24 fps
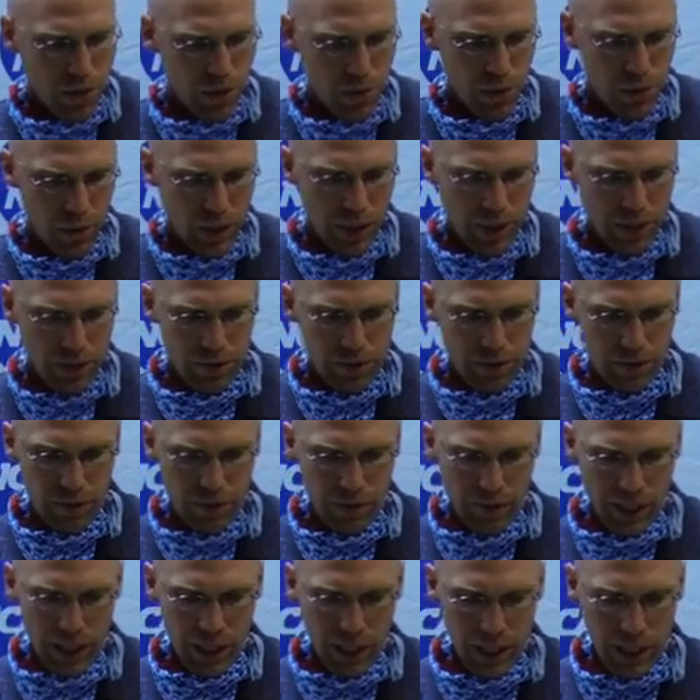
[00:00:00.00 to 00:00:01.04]
two
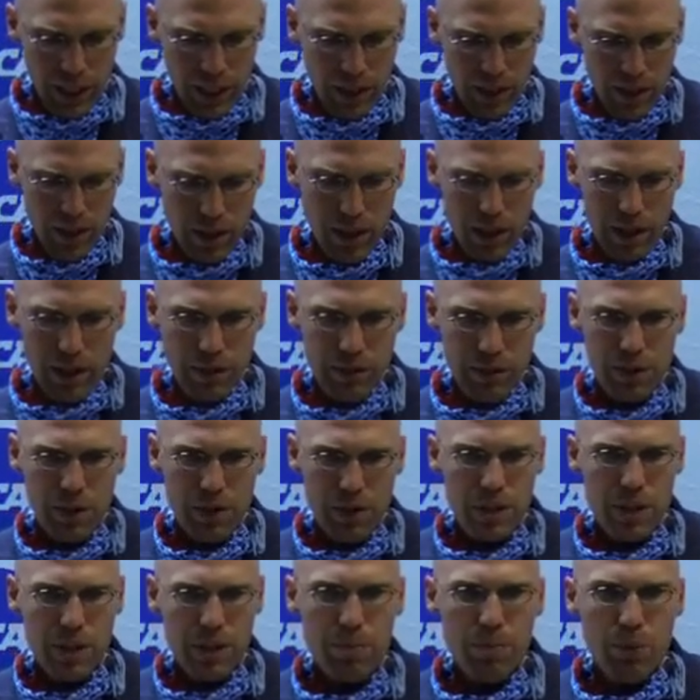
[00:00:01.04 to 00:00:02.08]
have
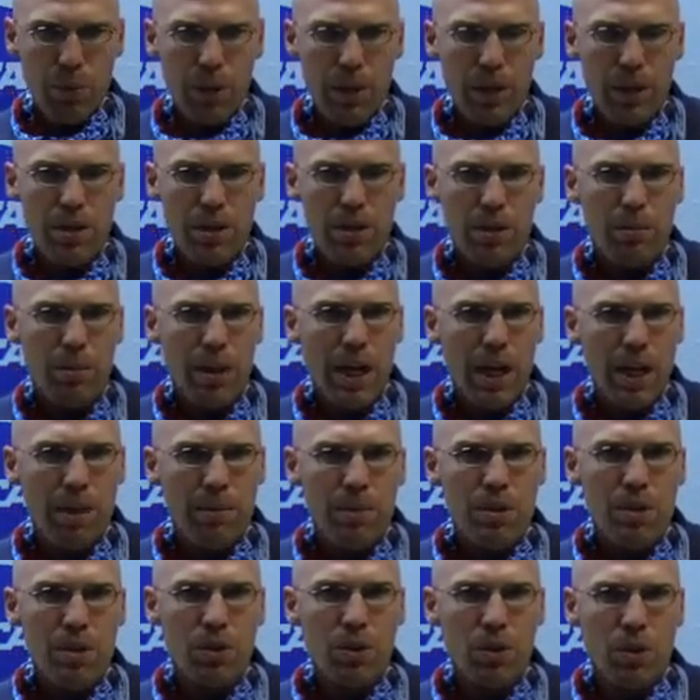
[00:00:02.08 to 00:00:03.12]
just put in some
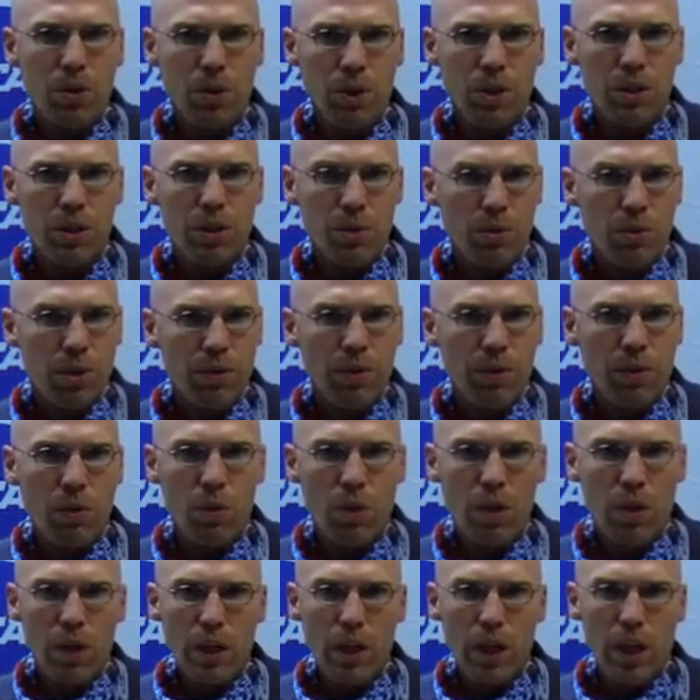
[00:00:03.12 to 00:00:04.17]
absolutely terrific
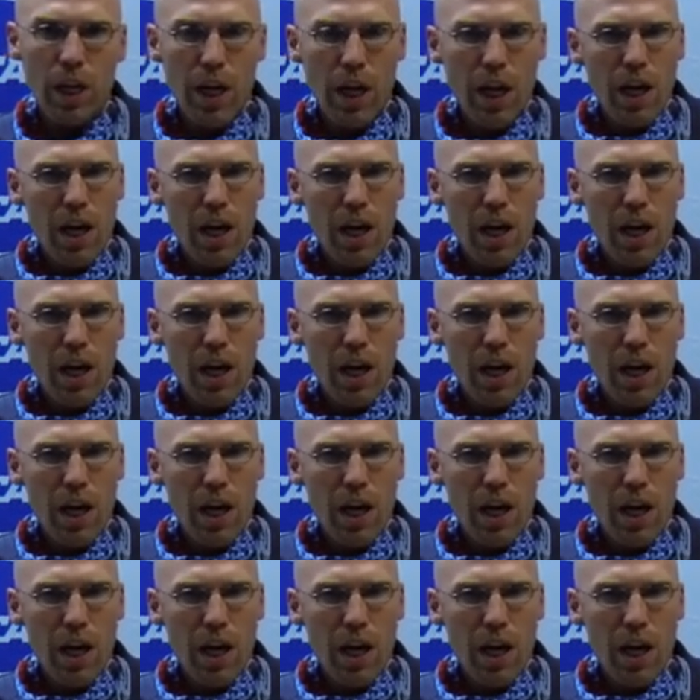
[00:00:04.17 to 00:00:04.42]
work,